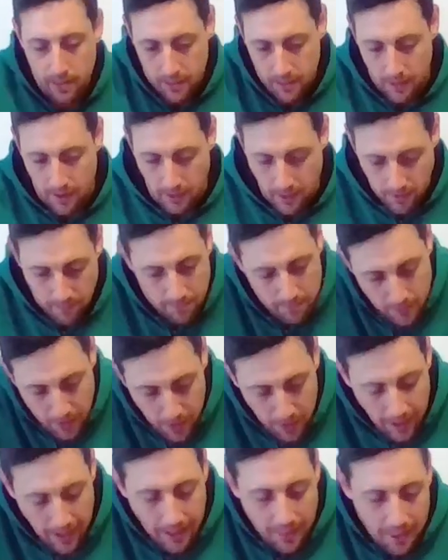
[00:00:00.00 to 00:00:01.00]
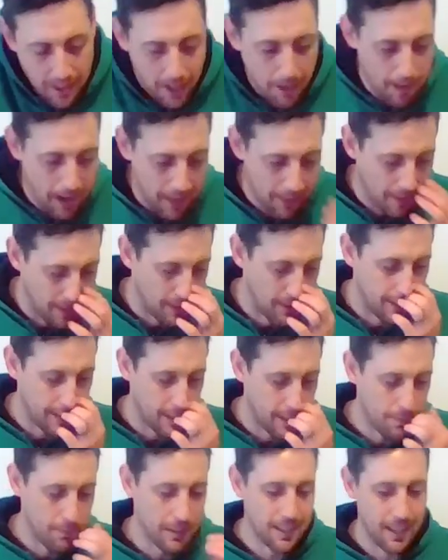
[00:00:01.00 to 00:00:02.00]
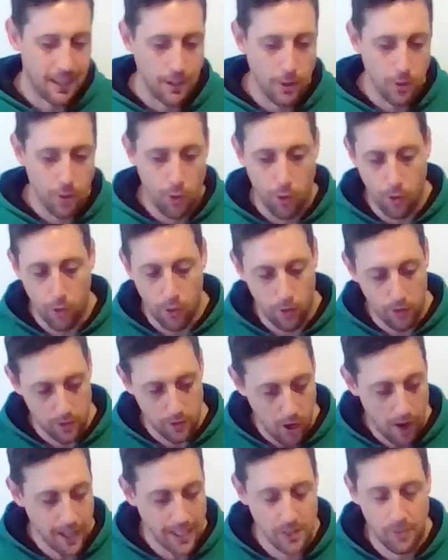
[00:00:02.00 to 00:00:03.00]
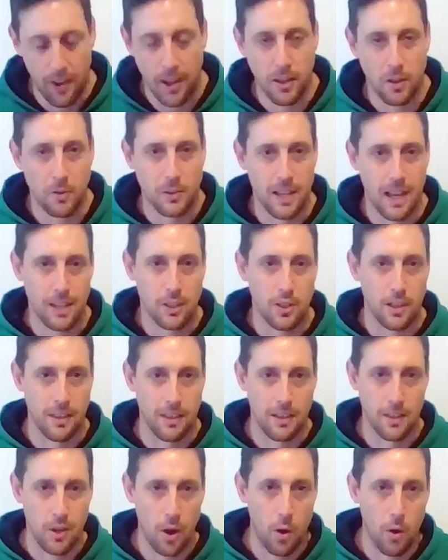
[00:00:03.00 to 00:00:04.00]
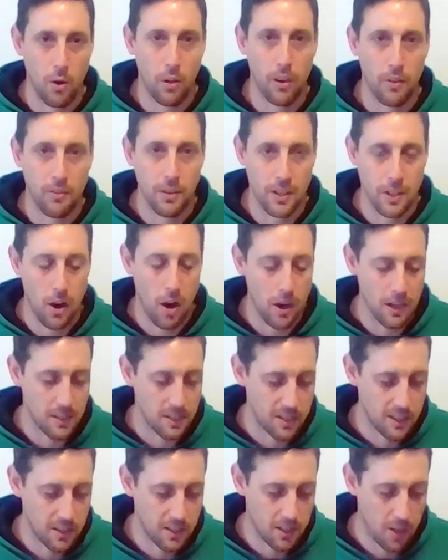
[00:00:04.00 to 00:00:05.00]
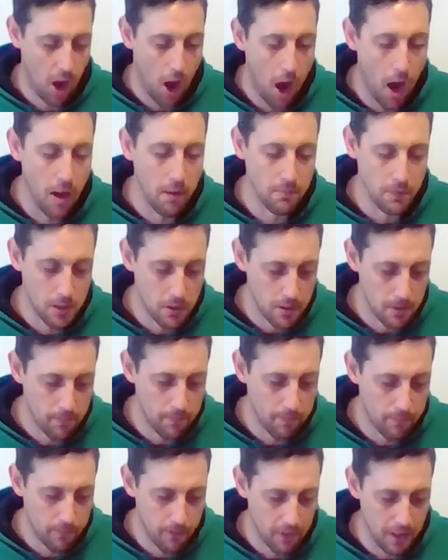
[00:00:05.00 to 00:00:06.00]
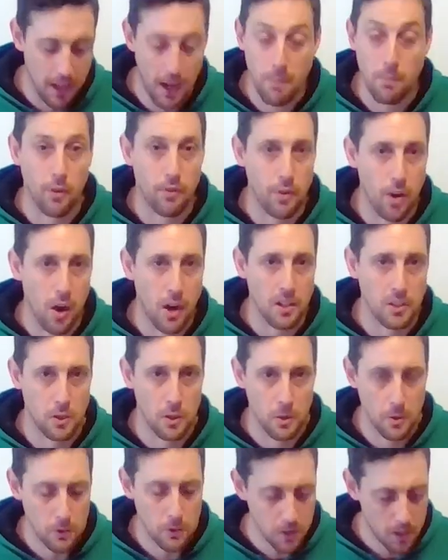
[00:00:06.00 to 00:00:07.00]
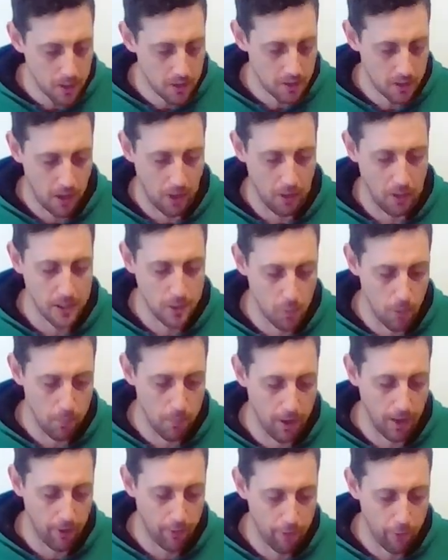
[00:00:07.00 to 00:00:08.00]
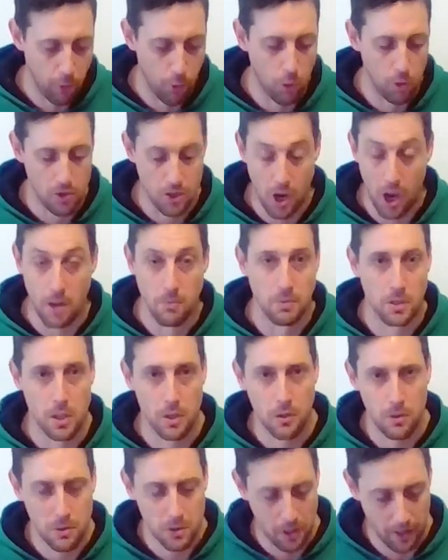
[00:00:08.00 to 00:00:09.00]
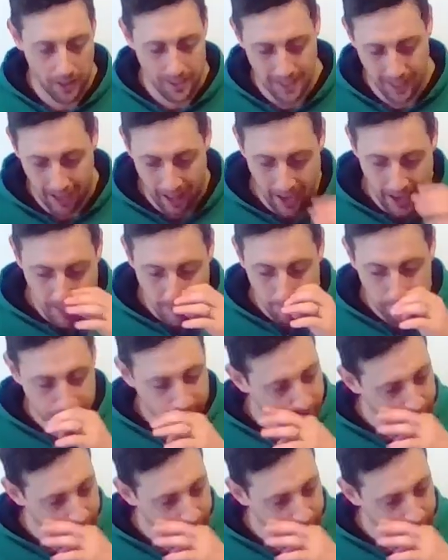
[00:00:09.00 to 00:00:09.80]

the unique thing about this system is that your dice value is actually the total of your dice times the number of dice used. So this would be a 4 times 2, so that's an 8.